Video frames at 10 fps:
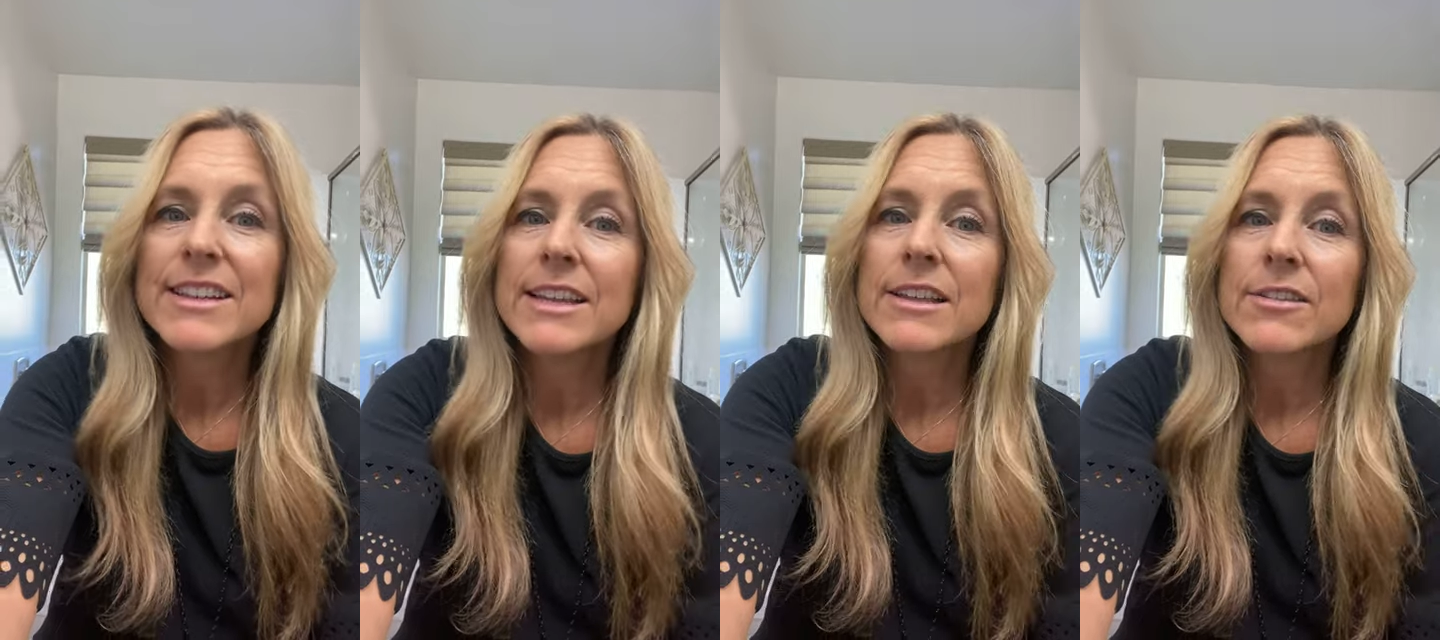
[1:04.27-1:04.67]

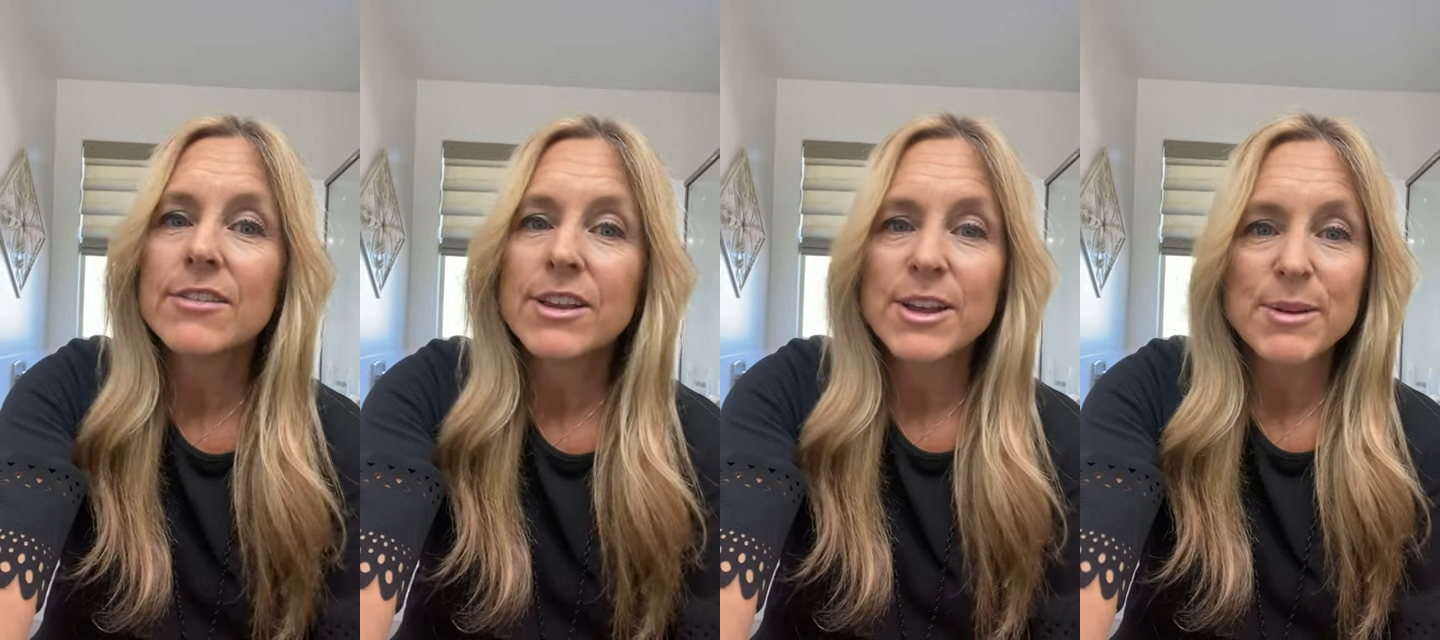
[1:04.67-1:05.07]
in
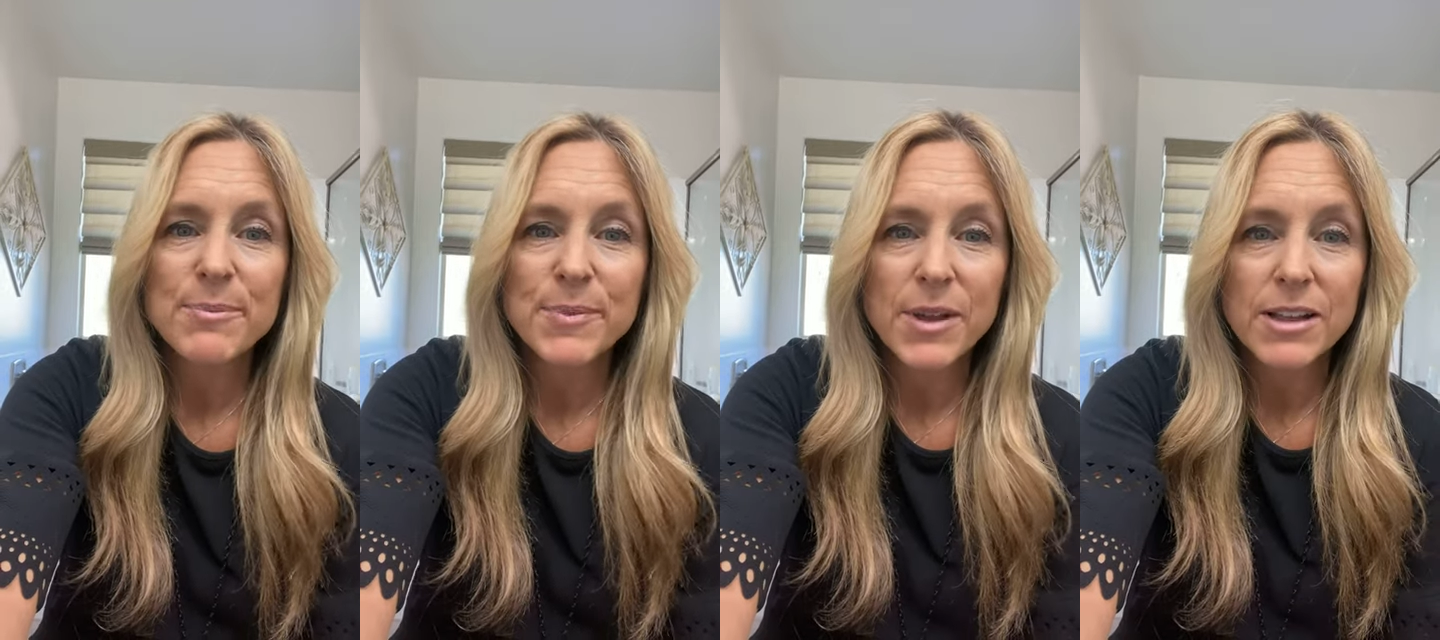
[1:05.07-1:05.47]
um,
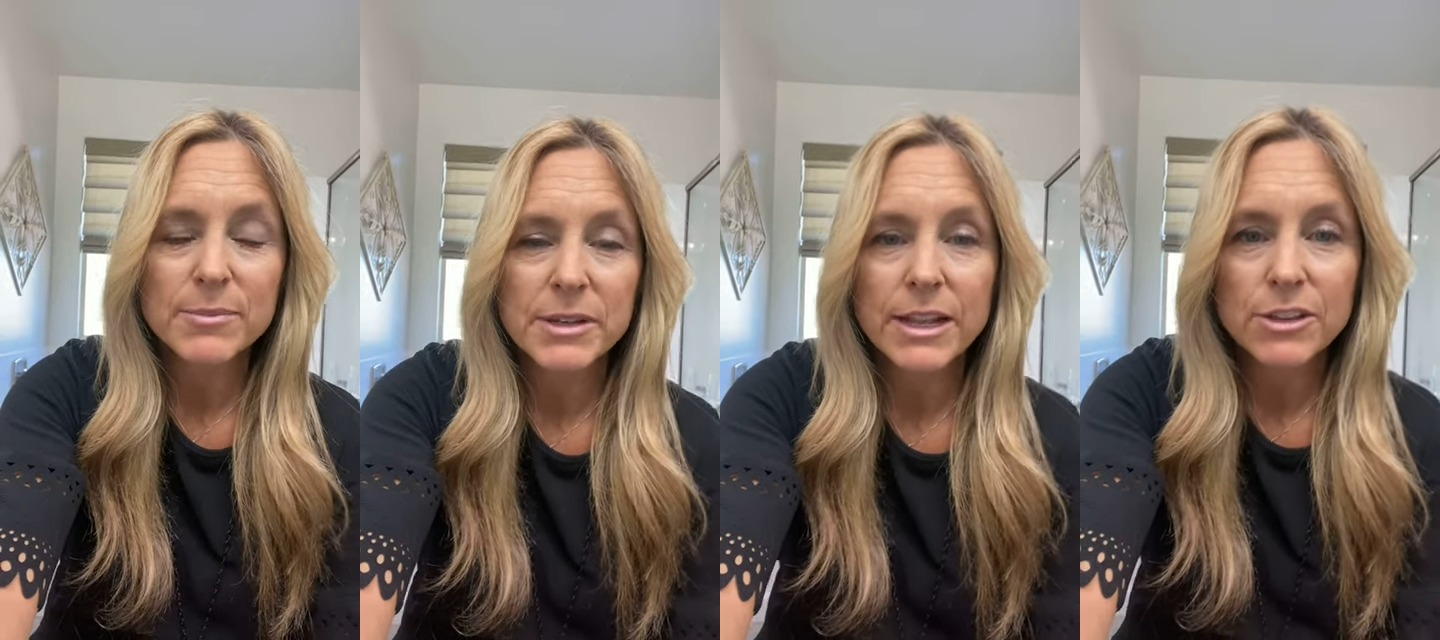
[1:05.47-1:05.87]

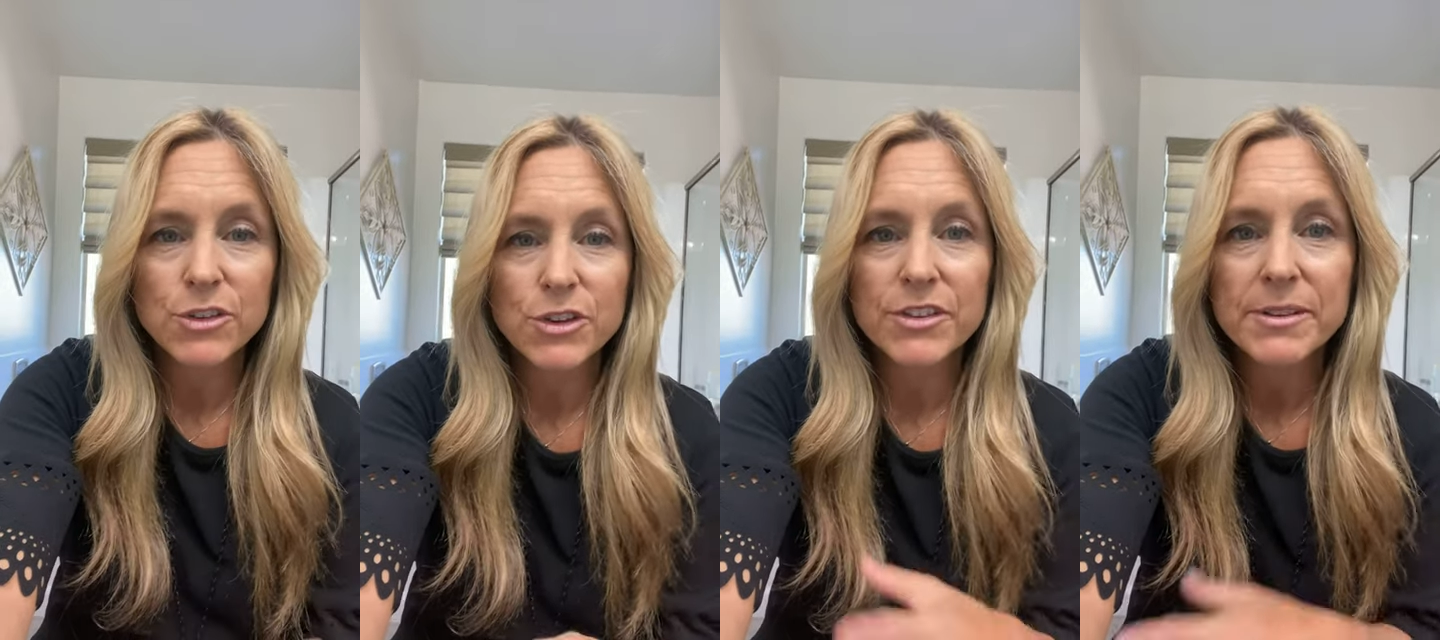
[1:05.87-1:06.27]
hospitality and
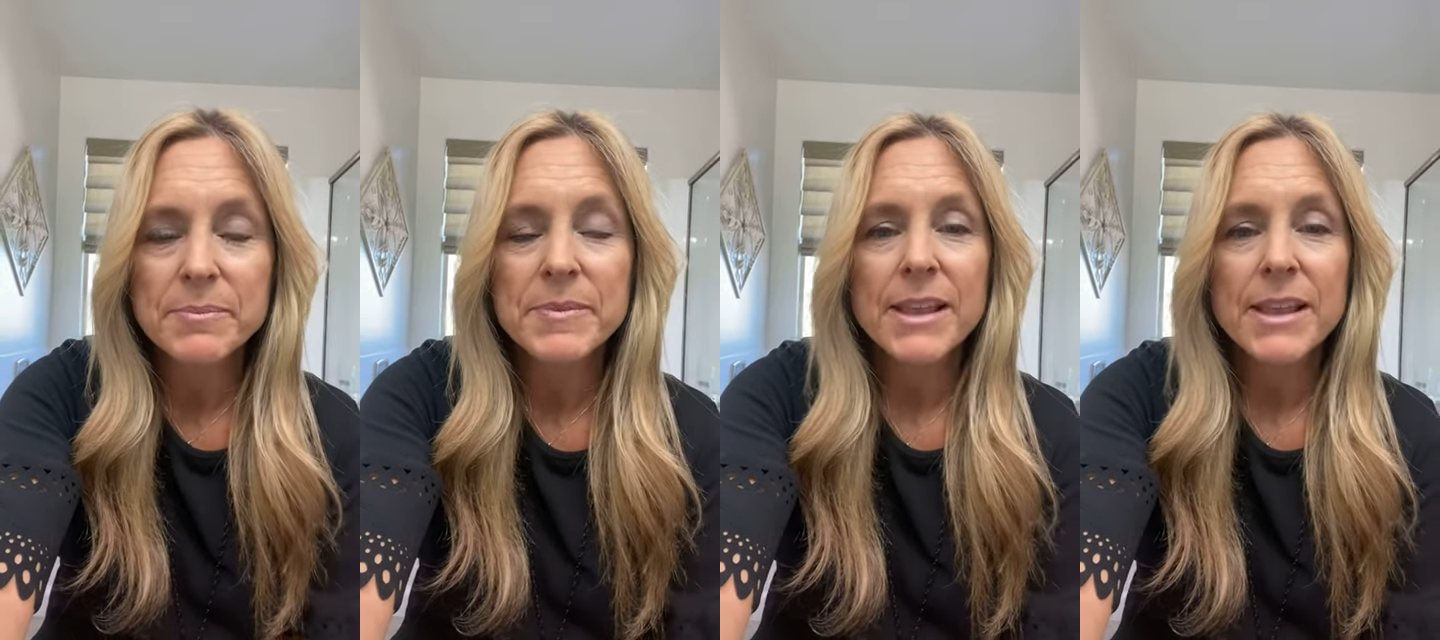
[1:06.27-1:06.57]
tourism,